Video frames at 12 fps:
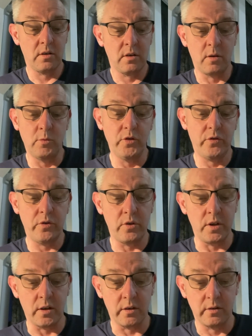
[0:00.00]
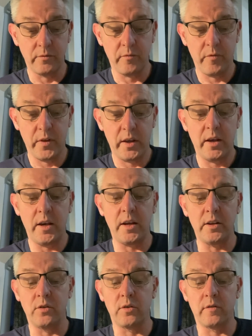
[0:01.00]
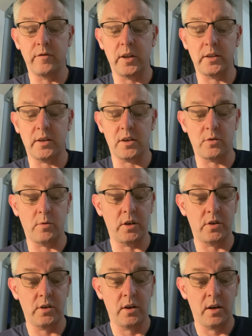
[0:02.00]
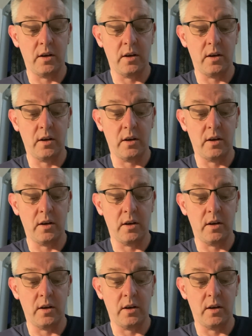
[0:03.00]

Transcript: Come on through here." Harry Doug flicked a switch,